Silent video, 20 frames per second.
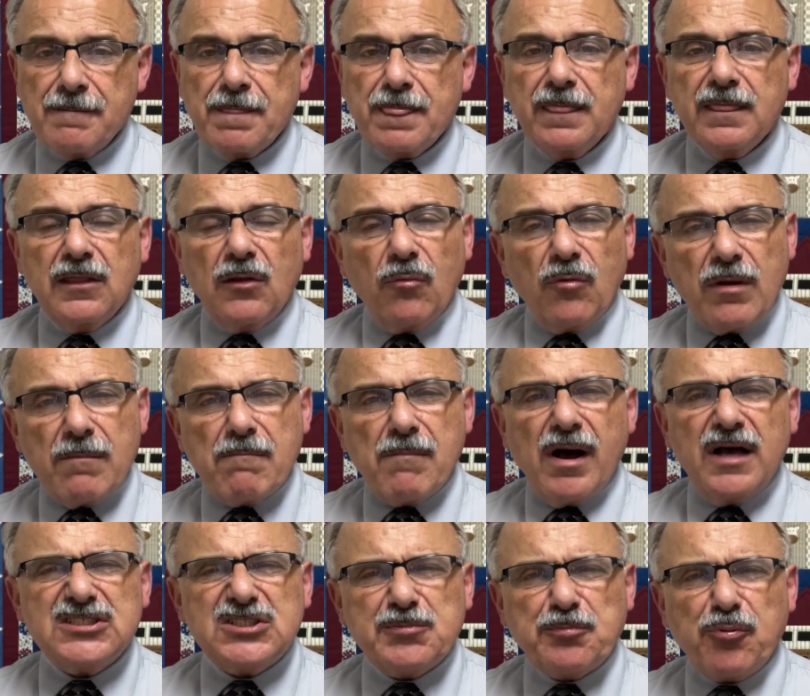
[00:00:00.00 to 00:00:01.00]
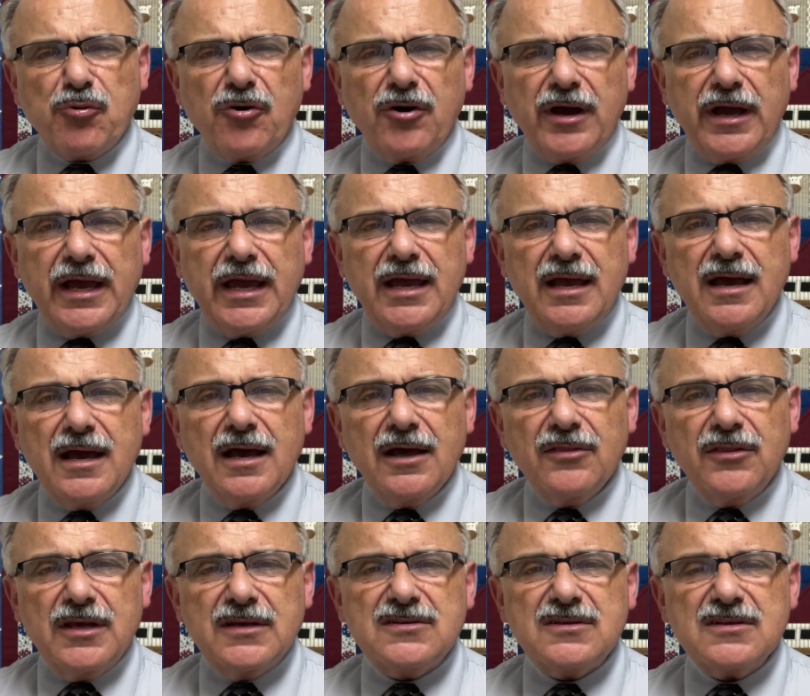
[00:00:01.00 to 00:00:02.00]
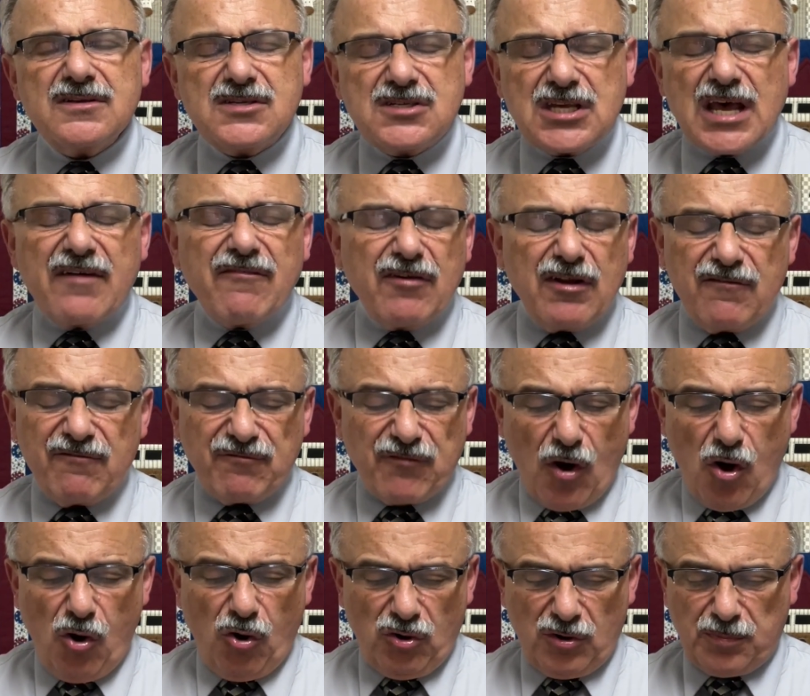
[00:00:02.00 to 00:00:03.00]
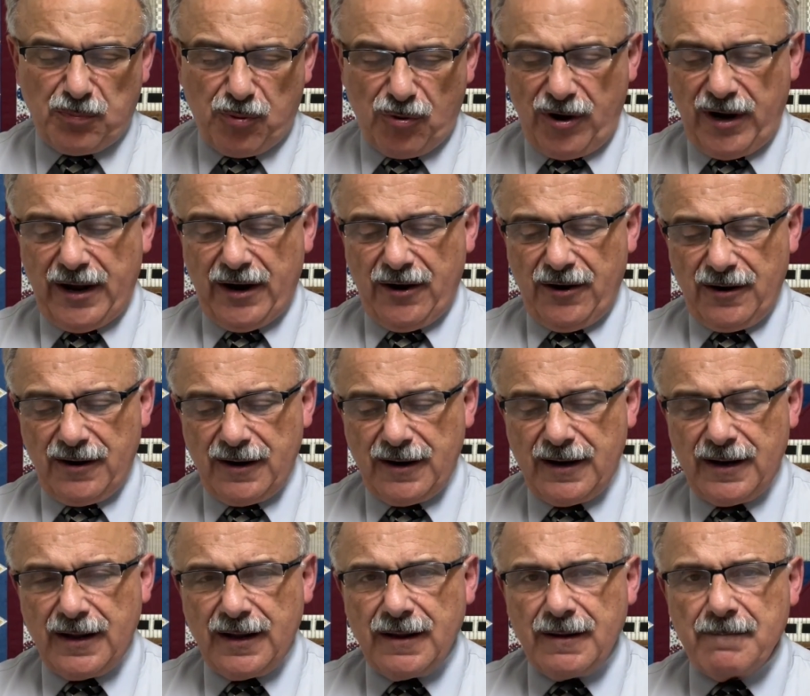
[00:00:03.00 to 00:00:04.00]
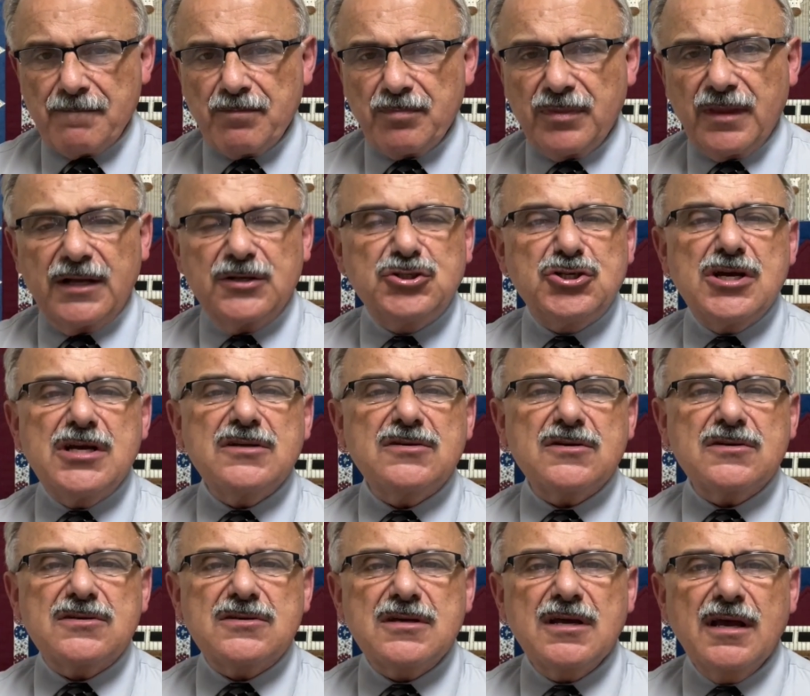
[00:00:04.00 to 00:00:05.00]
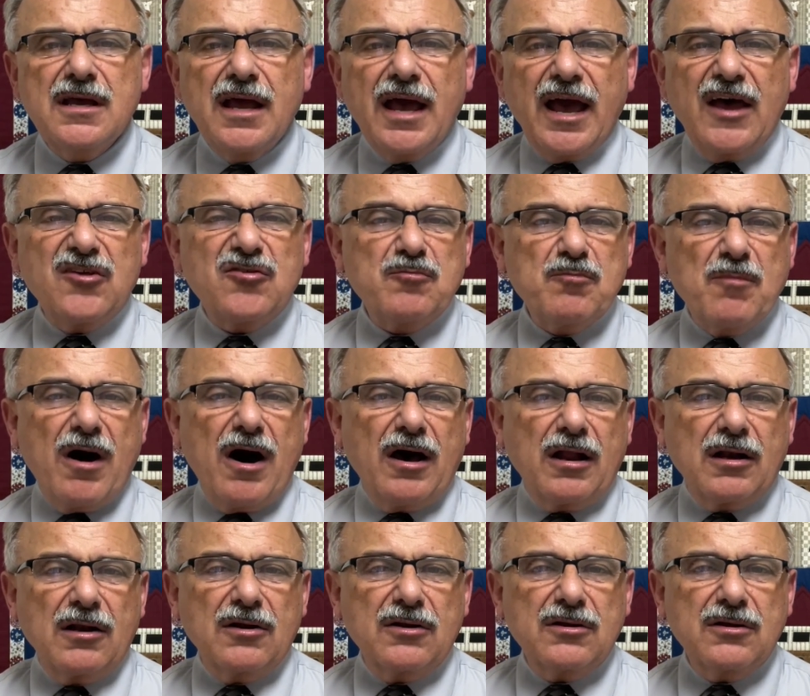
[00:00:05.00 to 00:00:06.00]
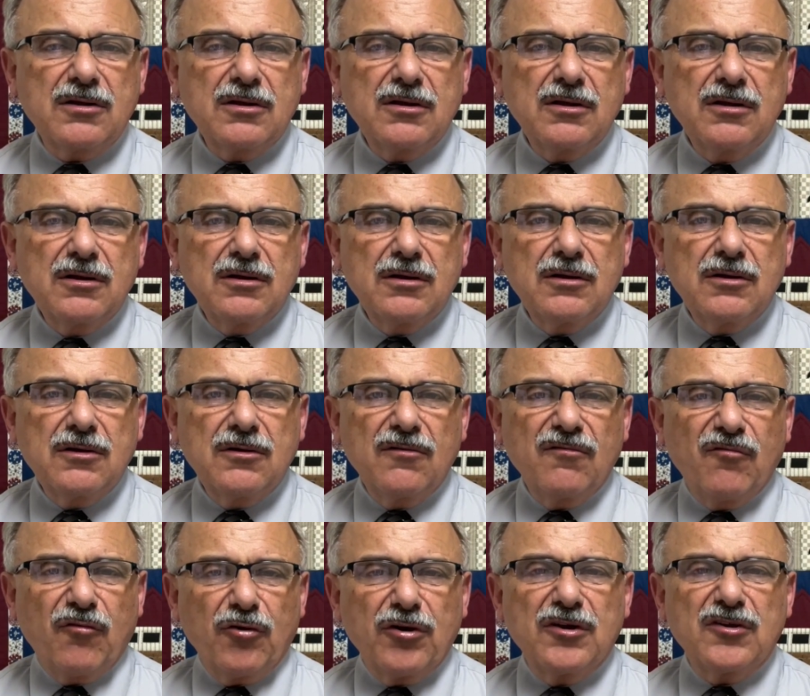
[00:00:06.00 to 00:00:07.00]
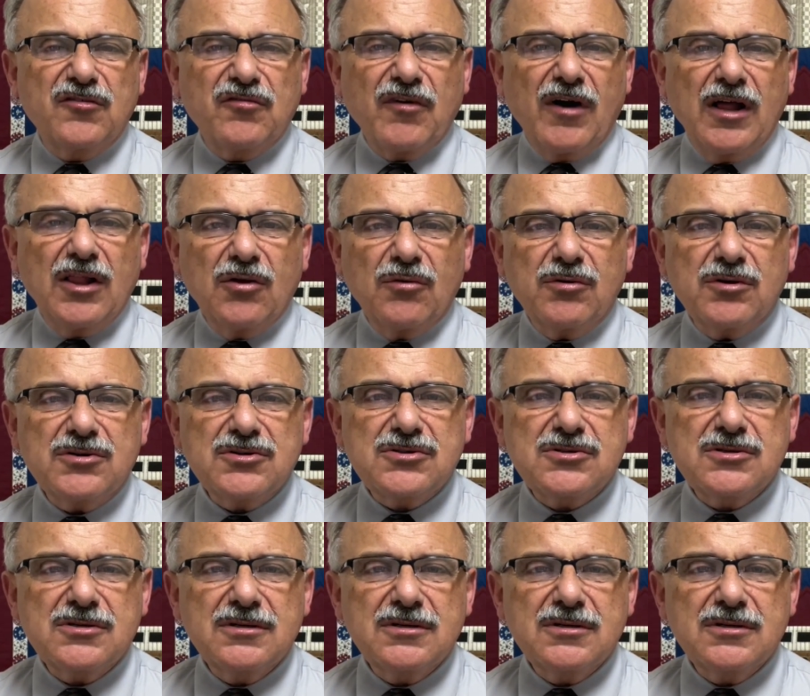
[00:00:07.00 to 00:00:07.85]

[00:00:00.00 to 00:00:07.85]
then we must pray this 7-fold prayer that Jesus has modeled for his followers.